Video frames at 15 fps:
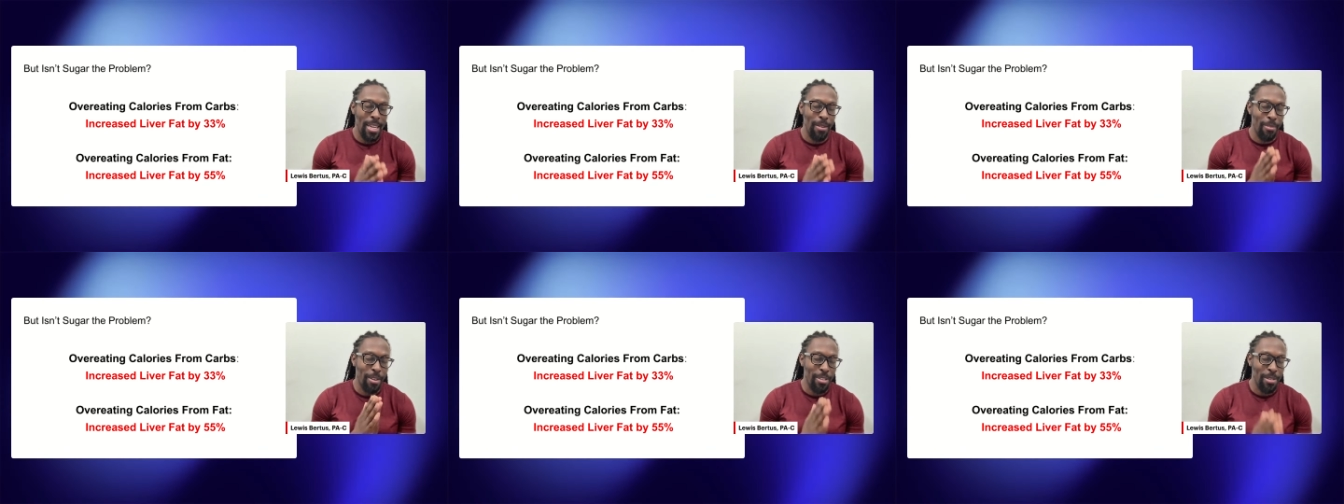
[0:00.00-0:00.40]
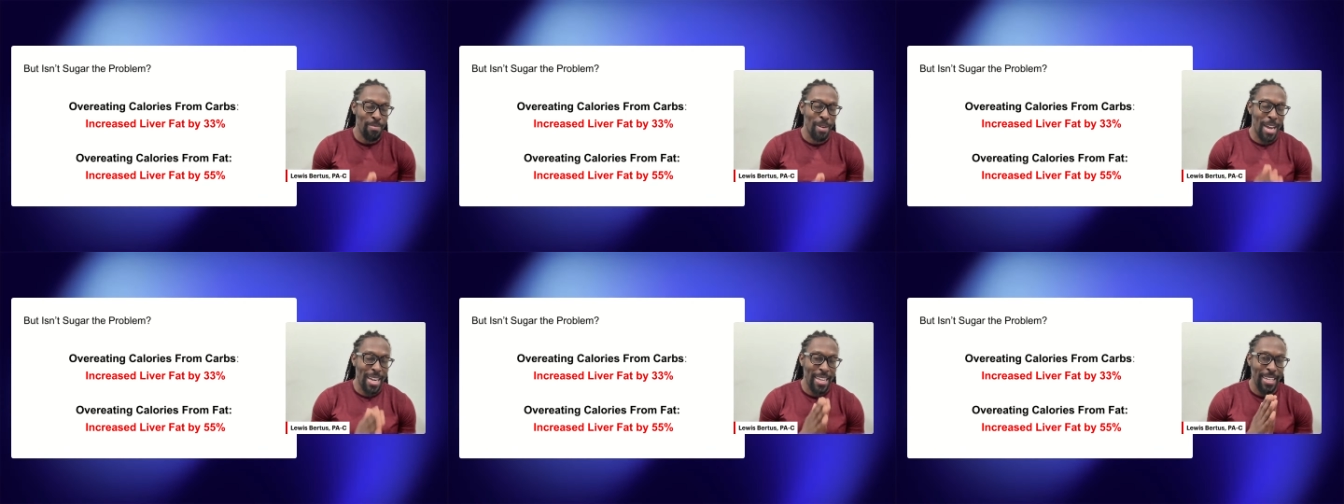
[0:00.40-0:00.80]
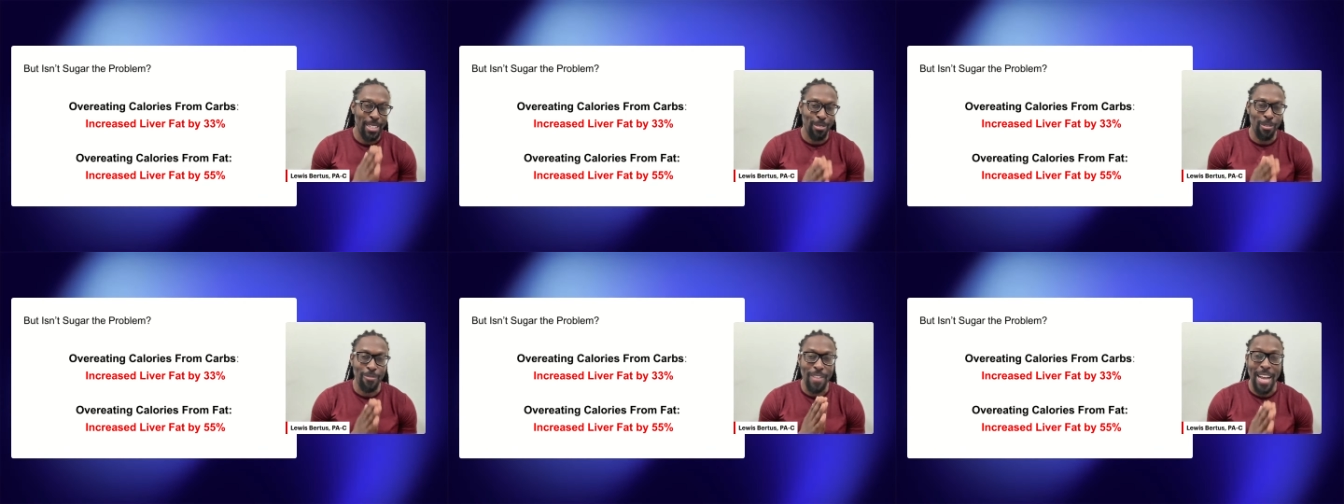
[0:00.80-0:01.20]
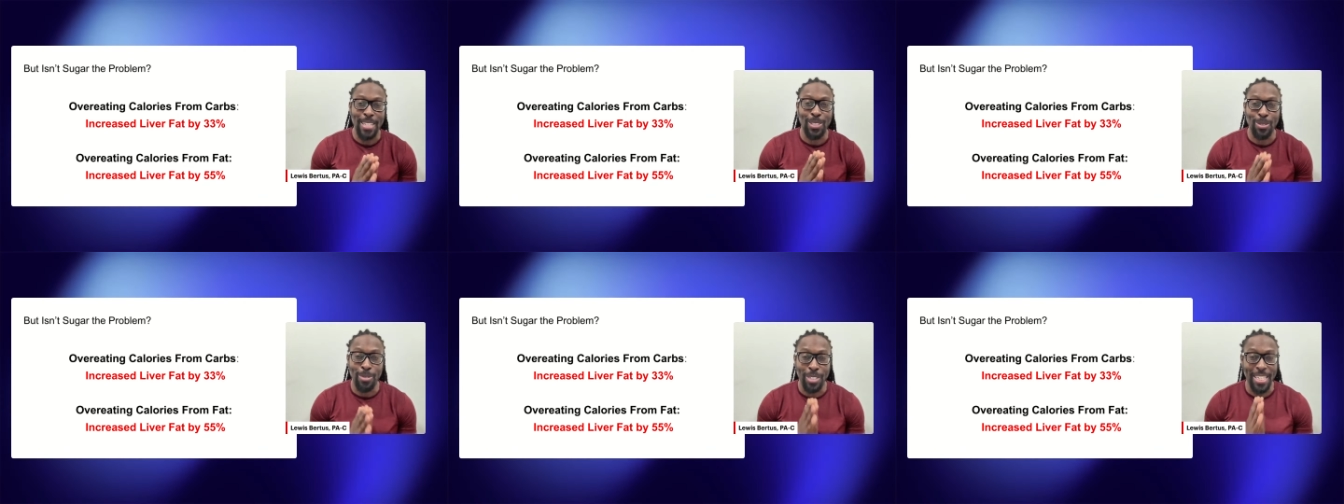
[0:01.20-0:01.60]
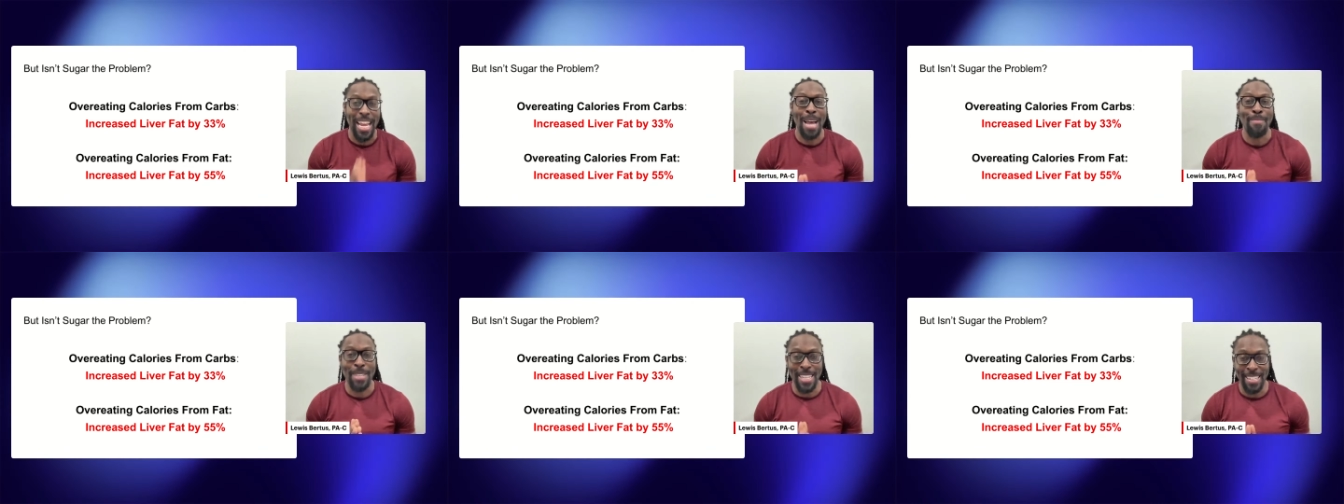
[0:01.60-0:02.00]
anywhere in your body into a fat storage
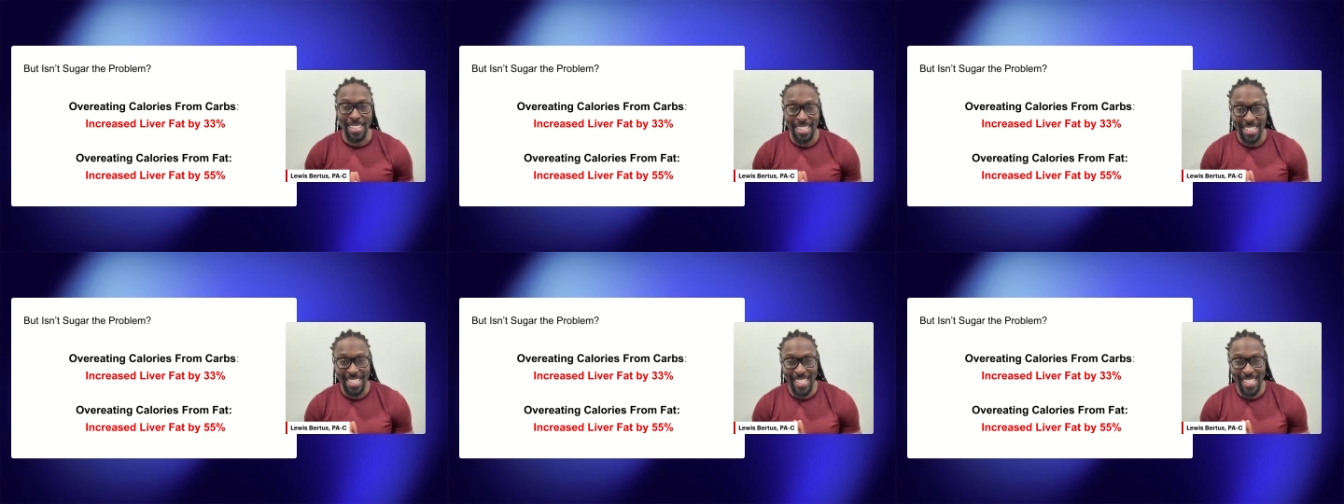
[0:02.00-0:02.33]
cabinet.